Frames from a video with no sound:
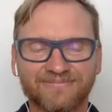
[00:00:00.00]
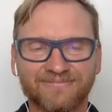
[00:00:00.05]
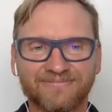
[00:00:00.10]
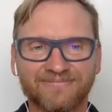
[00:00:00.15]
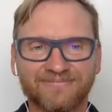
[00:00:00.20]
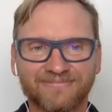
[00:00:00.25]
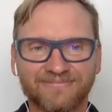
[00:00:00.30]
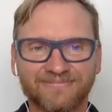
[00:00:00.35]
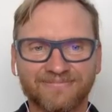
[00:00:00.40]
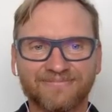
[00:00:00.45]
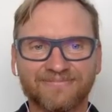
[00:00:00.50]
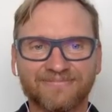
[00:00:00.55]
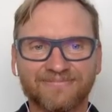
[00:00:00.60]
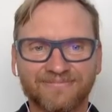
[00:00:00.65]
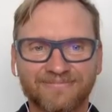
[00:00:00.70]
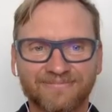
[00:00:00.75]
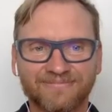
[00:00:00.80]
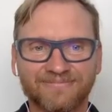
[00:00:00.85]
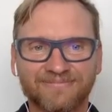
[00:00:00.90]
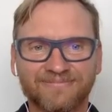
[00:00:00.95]

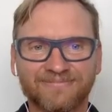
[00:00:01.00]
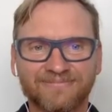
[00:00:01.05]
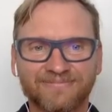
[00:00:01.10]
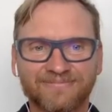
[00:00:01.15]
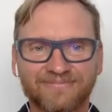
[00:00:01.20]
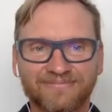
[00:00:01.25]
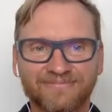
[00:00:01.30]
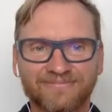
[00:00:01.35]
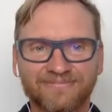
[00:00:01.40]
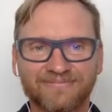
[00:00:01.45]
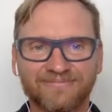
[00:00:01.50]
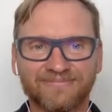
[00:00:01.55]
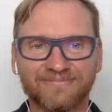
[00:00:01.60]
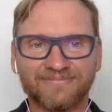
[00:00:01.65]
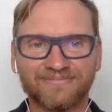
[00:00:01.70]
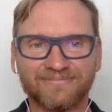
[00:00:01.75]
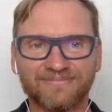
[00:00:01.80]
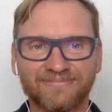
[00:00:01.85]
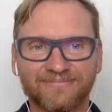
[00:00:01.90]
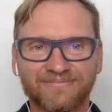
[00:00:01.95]

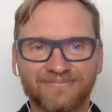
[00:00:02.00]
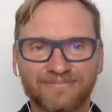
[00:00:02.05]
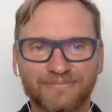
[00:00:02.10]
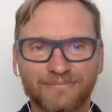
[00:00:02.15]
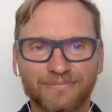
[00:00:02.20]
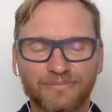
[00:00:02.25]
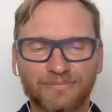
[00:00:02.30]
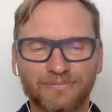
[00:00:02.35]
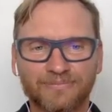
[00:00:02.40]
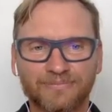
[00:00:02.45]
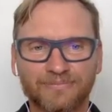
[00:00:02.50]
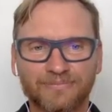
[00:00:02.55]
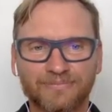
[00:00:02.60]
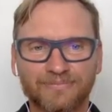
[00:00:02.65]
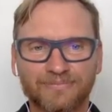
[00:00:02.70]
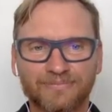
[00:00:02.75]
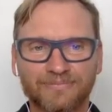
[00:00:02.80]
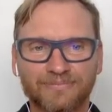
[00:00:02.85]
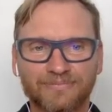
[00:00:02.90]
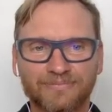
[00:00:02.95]

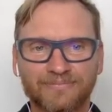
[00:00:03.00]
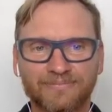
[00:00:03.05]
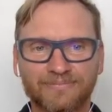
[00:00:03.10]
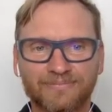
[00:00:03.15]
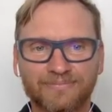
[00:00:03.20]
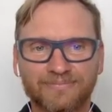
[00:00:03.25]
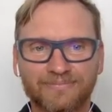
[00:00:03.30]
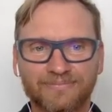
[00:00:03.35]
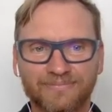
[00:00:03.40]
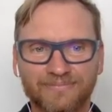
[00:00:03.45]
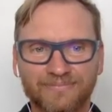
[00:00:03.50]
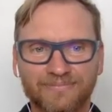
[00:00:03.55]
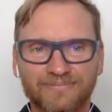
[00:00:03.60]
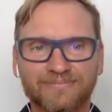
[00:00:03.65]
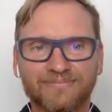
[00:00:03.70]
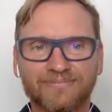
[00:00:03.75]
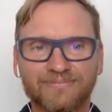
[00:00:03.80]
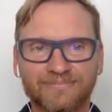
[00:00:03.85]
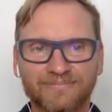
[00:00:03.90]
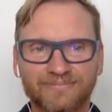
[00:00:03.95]

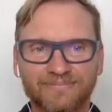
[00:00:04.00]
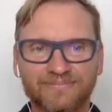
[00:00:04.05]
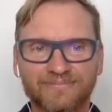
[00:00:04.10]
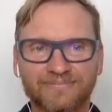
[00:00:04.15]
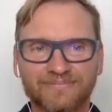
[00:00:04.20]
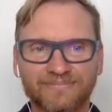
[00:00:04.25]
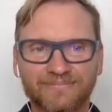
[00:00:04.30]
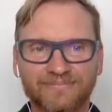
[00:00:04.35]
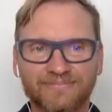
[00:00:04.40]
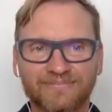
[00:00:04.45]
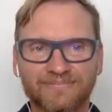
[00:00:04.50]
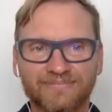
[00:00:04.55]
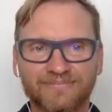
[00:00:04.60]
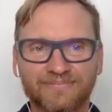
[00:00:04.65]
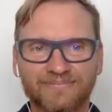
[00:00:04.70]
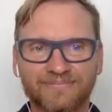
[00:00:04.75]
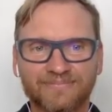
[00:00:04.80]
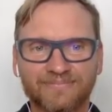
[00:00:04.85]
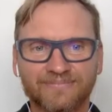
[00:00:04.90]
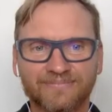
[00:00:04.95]

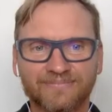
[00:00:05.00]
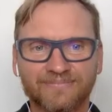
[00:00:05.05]
(not speaking)